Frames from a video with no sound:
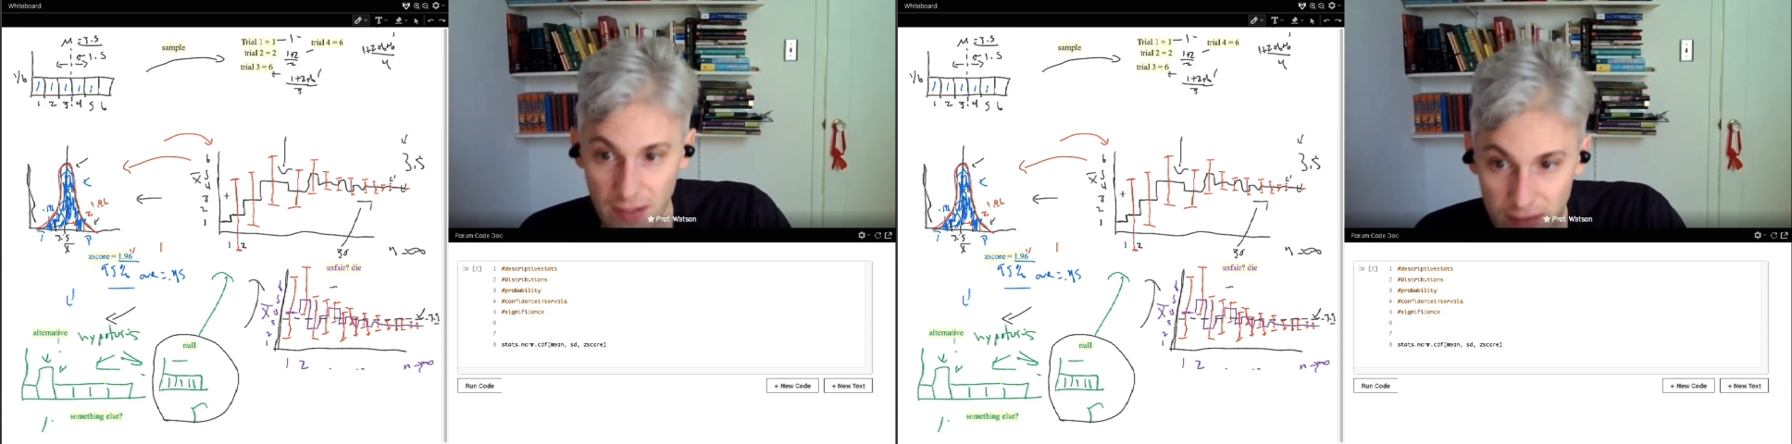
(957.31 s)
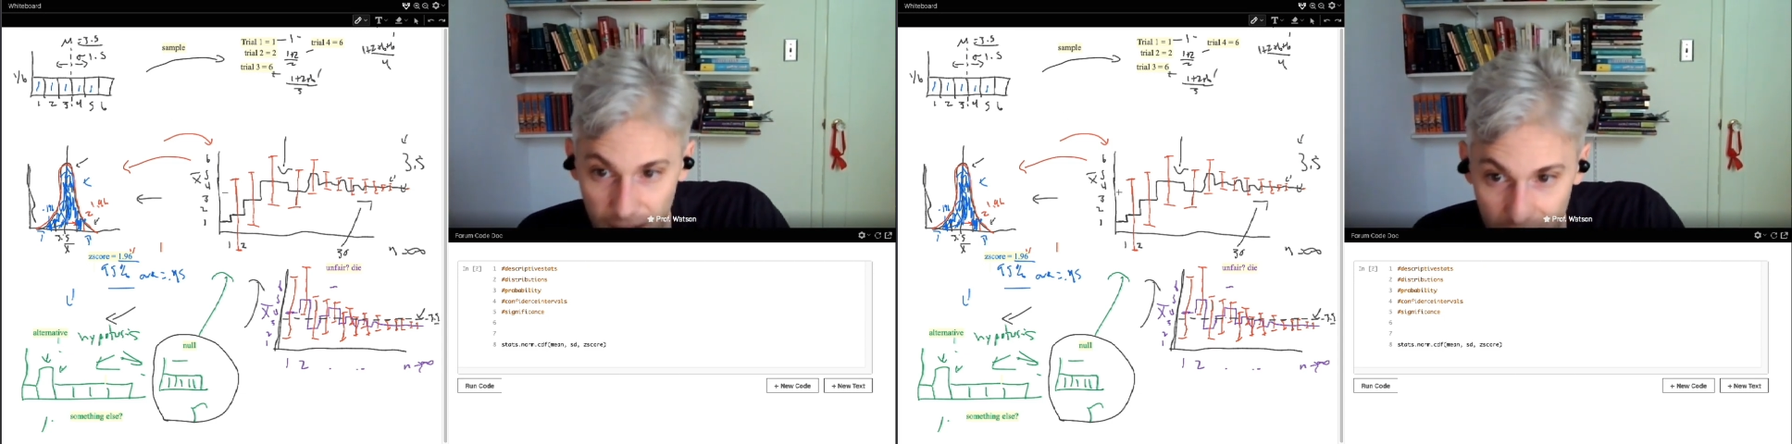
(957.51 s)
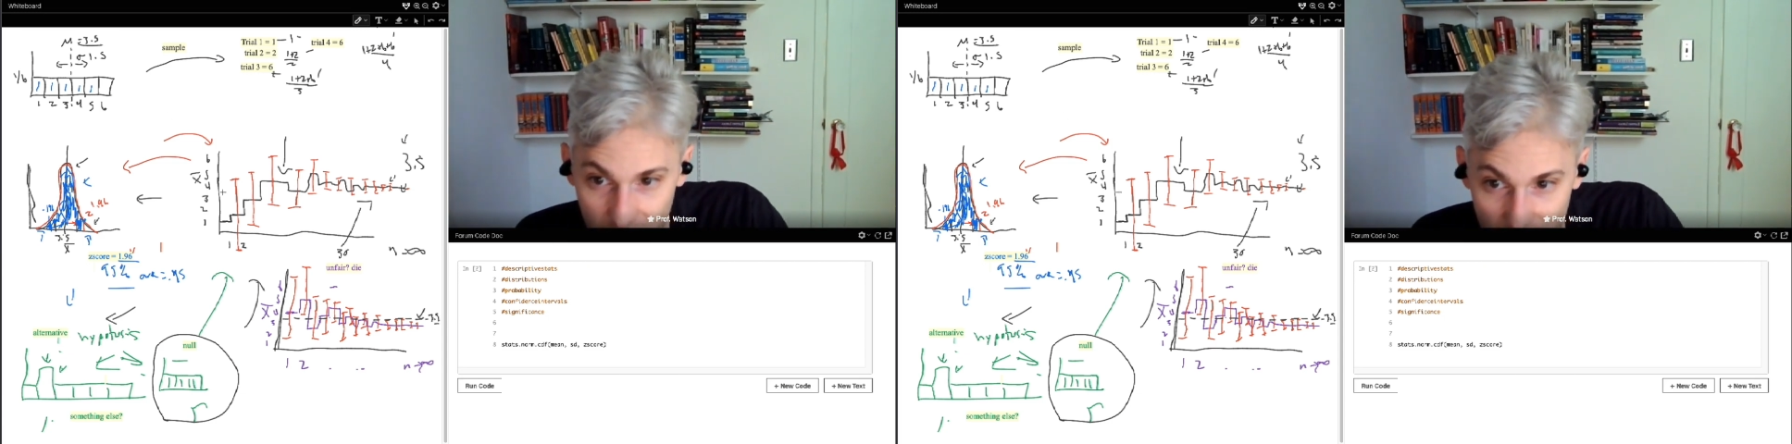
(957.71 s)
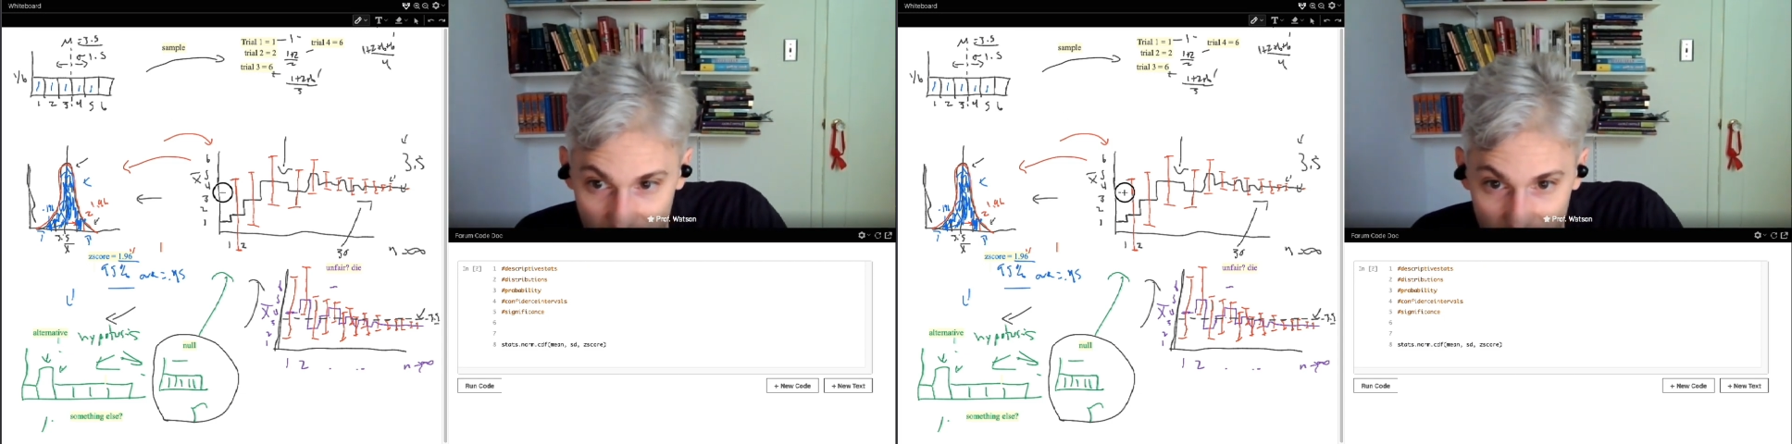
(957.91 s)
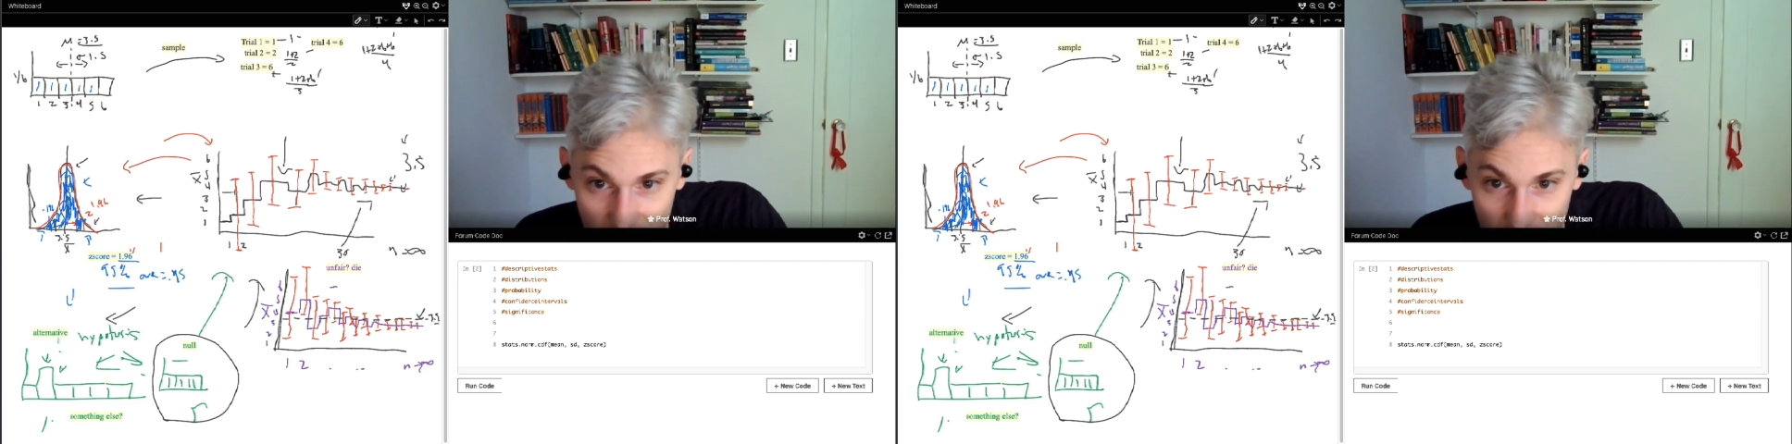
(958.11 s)
Now, look,
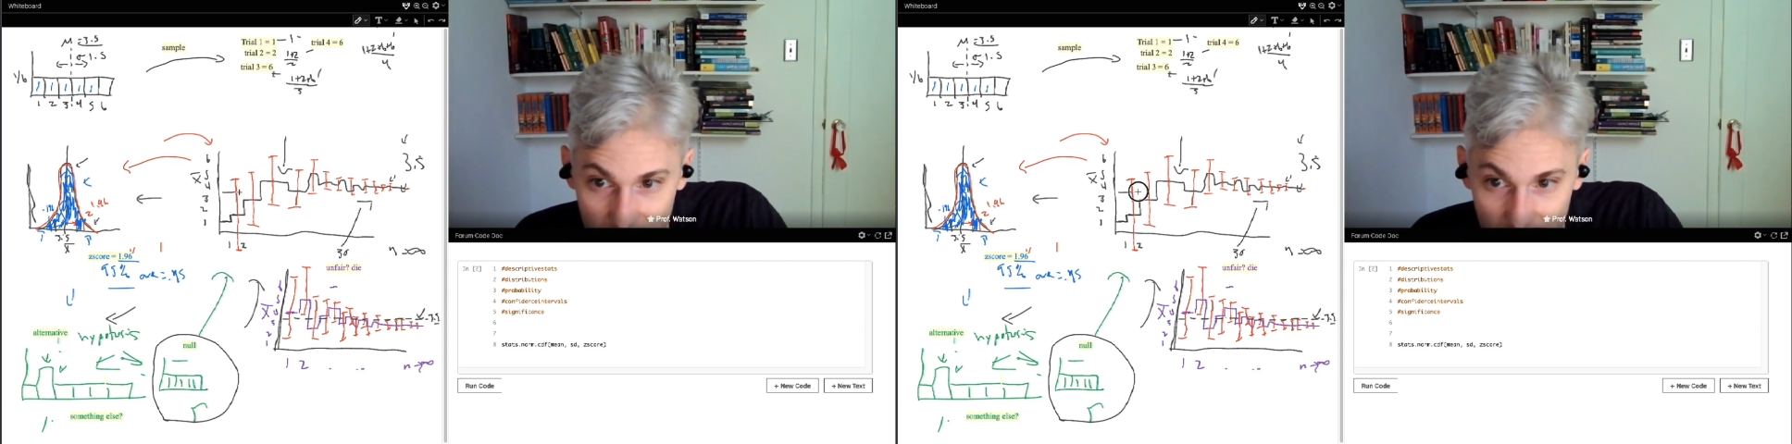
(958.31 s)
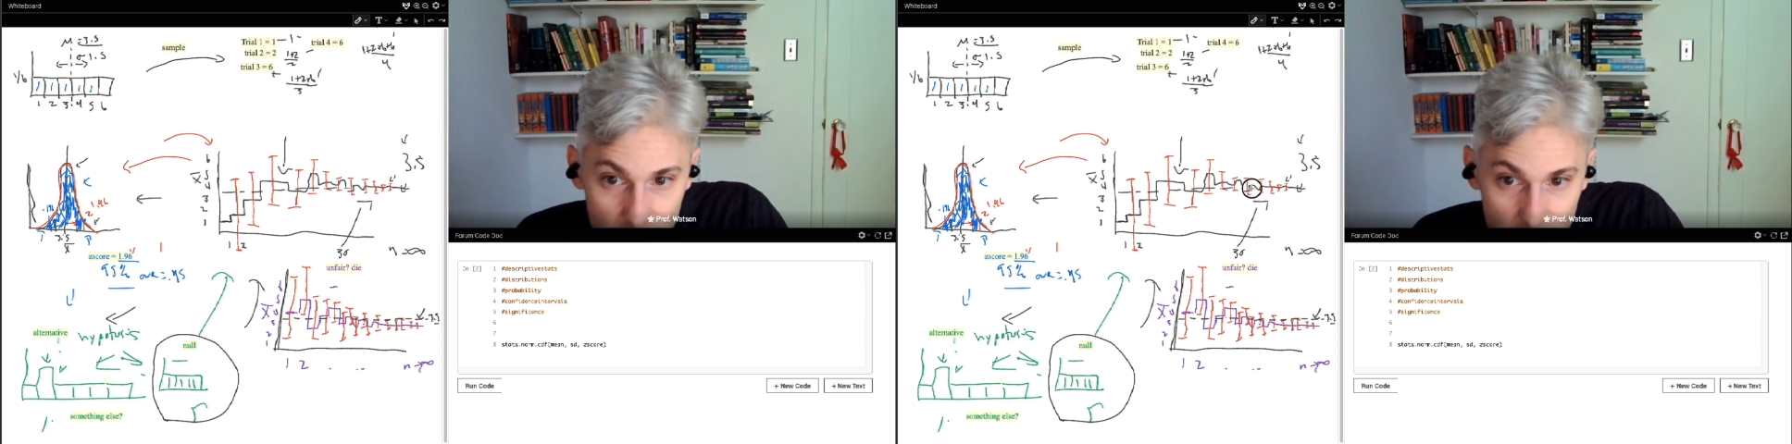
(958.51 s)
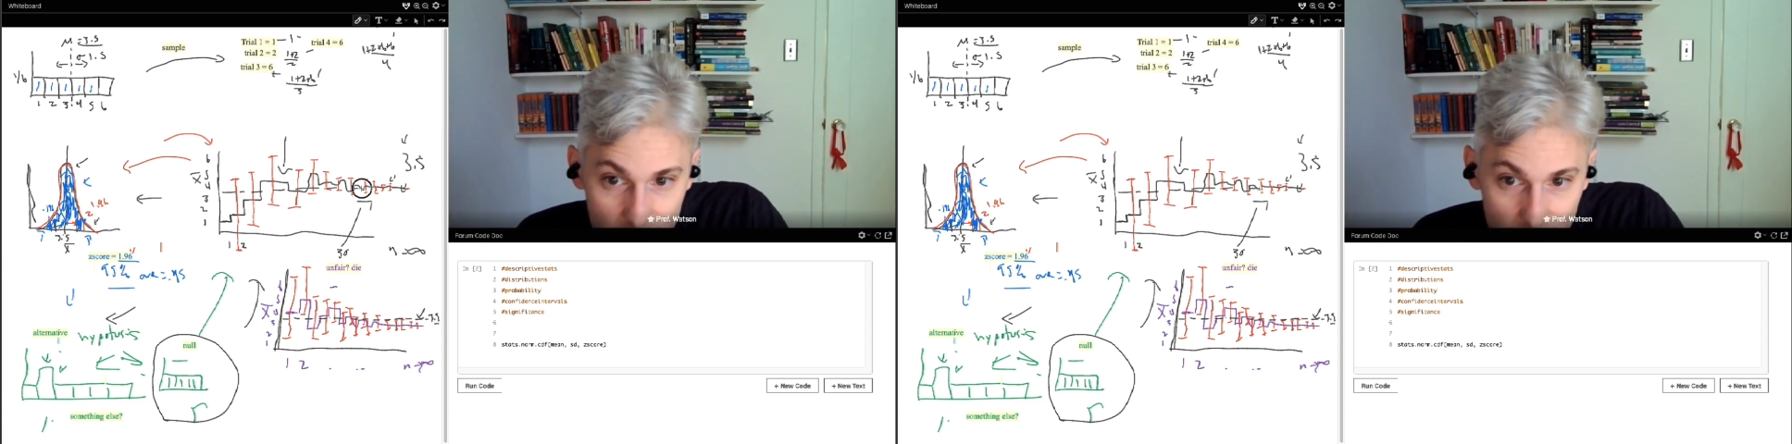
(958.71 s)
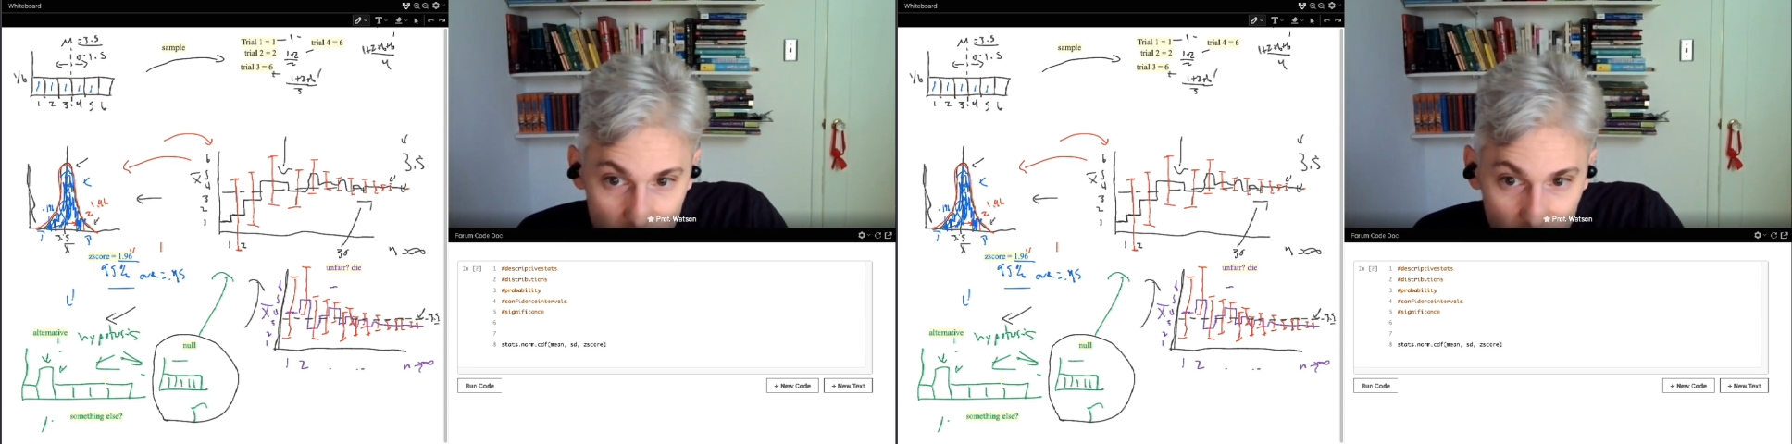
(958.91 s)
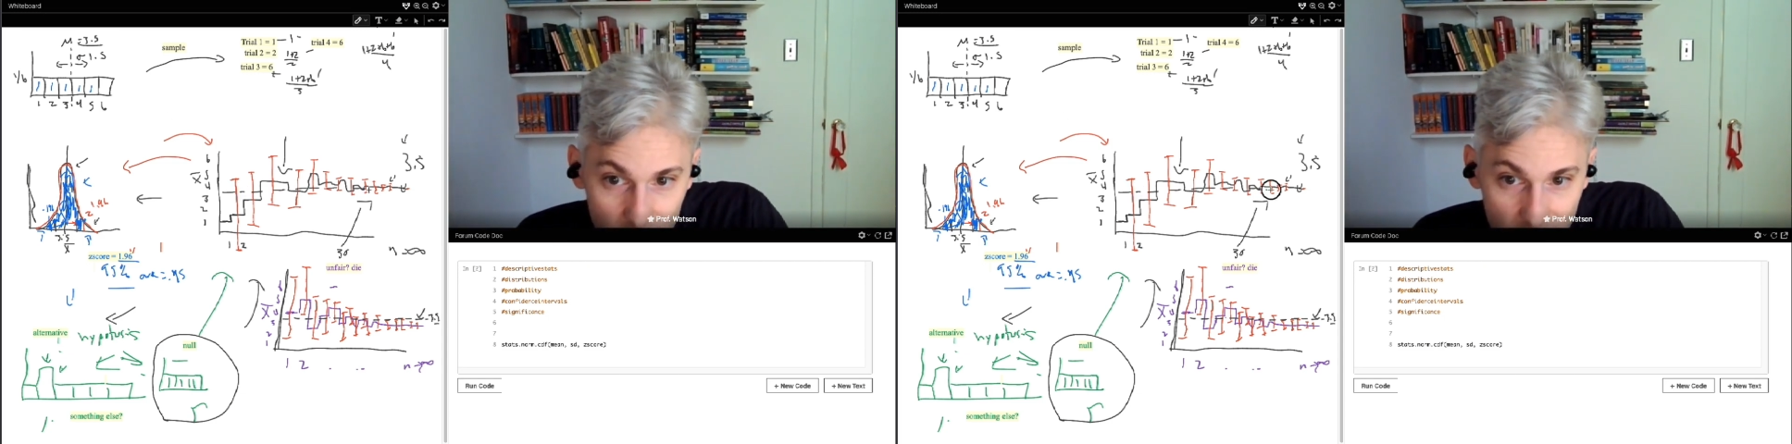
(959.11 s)

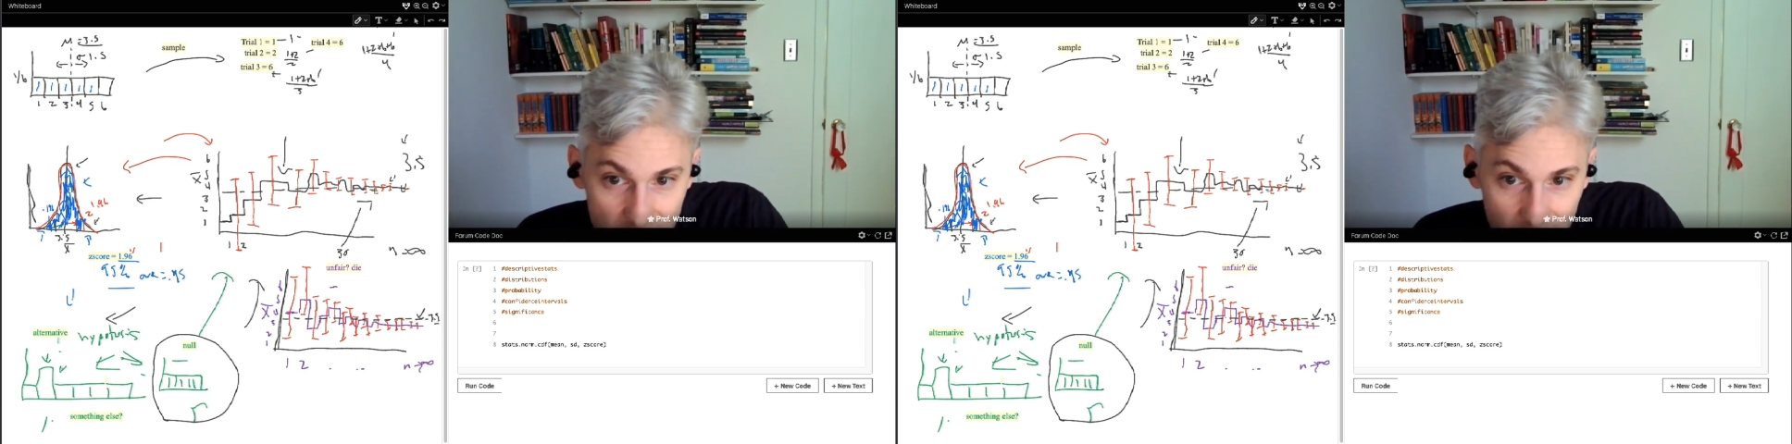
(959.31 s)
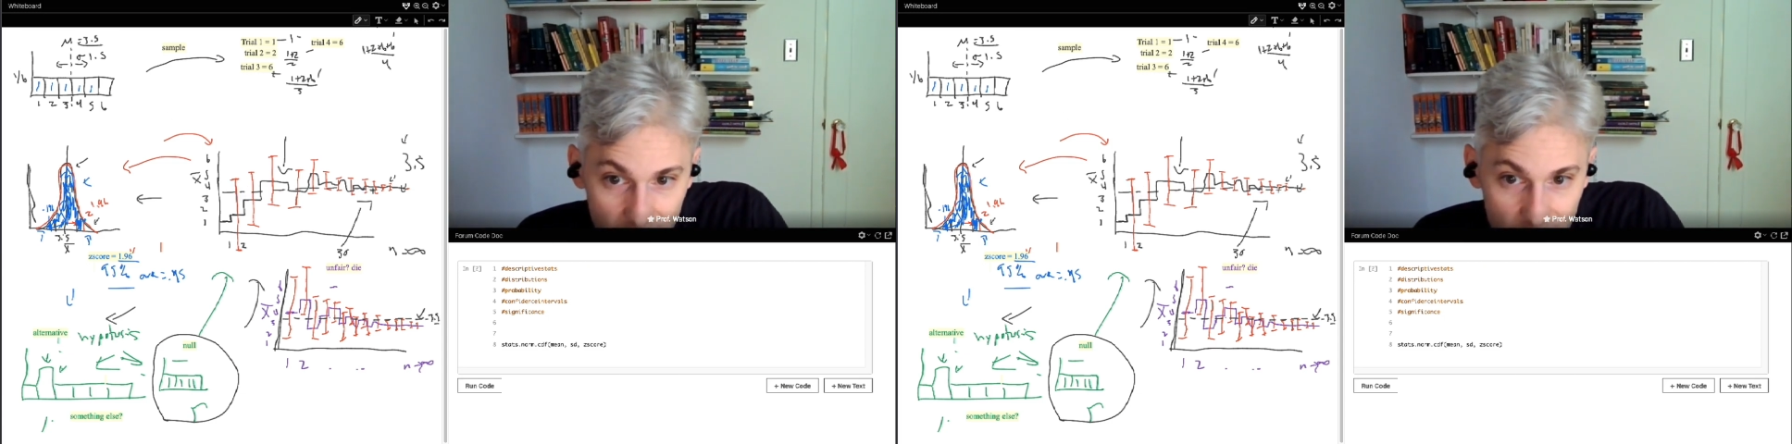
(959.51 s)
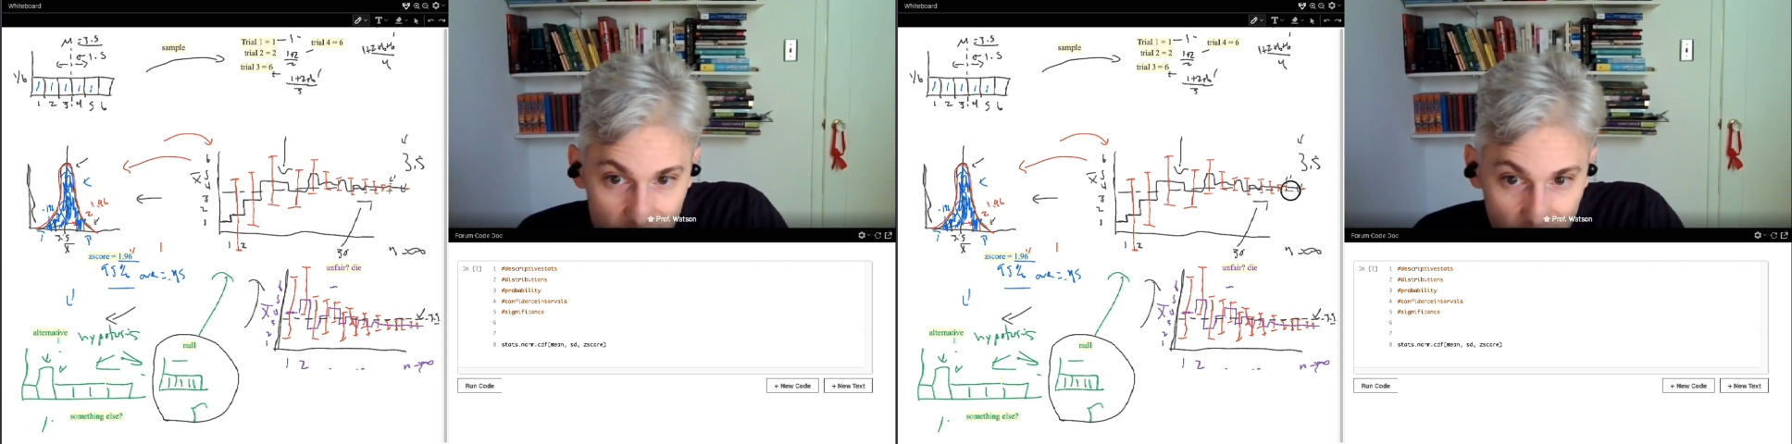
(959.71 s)
it's getting closer and